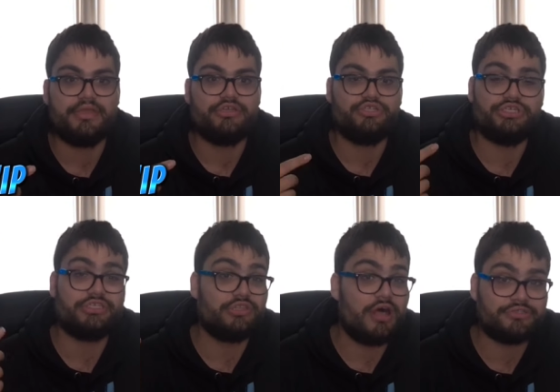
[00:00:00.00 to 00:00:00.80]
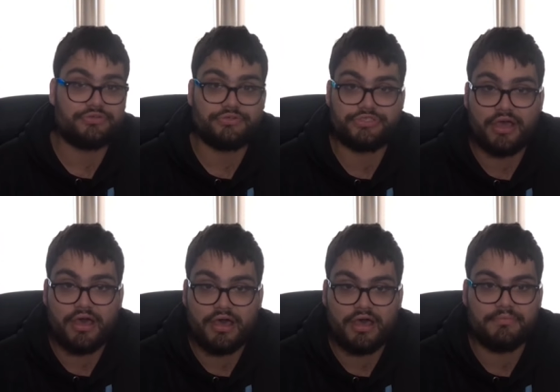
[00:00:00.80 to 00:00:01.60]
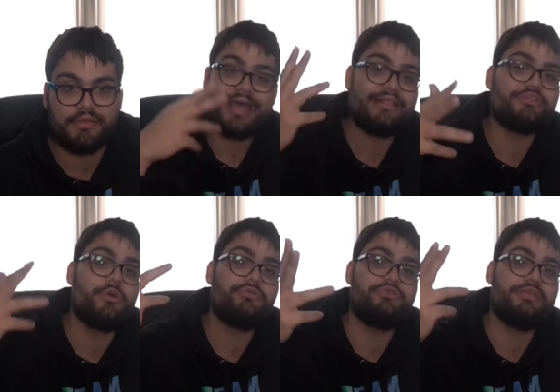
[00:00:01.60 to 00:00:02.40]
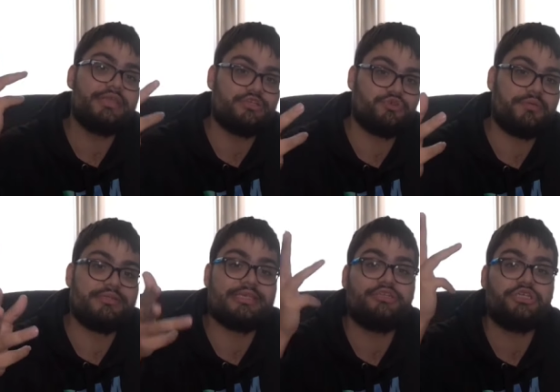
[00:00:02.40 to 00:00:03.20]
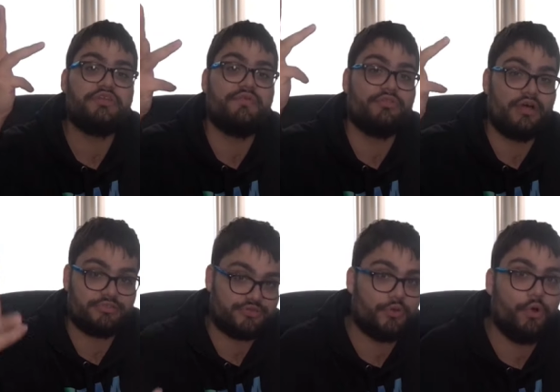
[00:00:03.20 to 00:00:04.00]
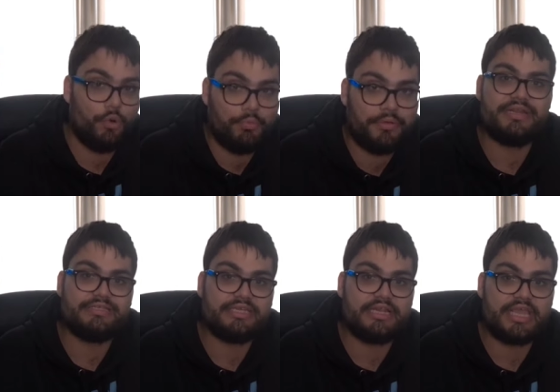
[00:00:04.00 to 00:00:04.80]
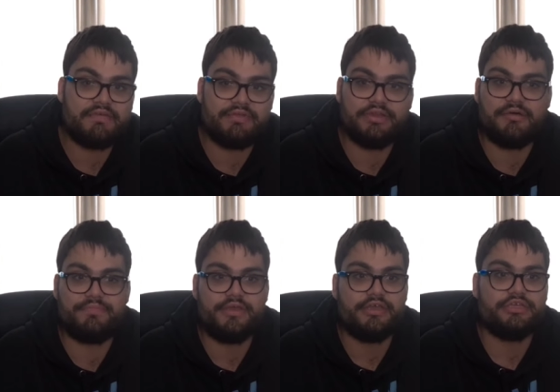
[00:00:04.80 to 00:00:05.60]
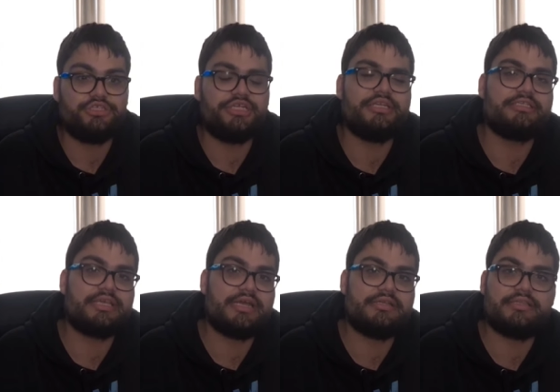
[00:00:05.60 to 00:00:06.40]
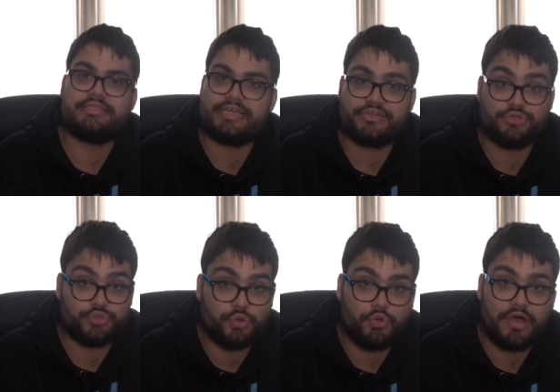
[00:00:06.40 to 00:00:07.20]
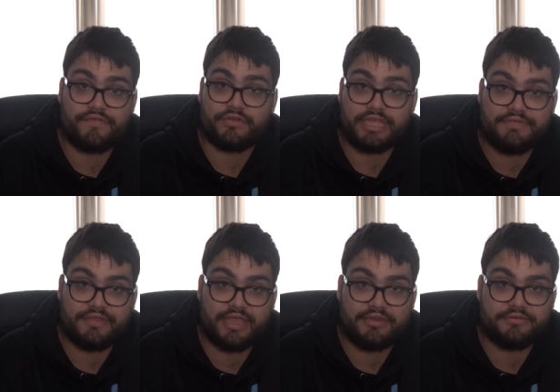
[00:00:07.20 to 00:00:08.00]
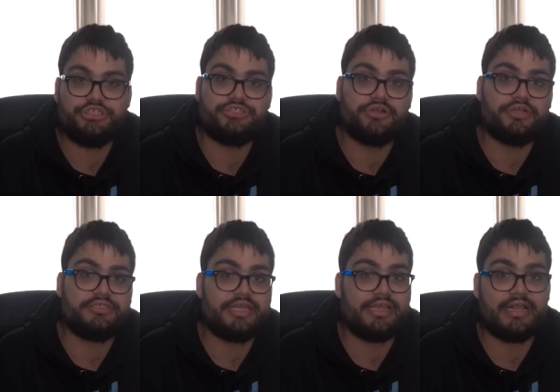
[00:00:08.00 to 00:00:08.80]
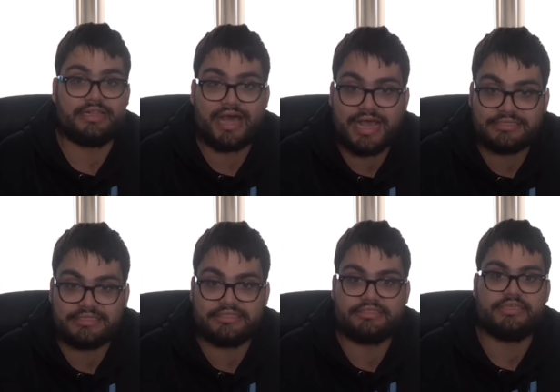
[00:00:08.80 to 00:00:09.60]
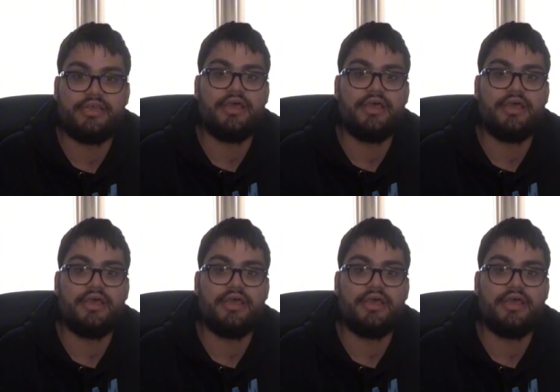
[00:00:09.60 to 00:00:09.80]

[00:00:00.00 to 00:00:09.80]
She's lost her job. And let's go to the extreme and say she even lost her home. But instead of giving up, she decided to take control of her life again. She started taking classes.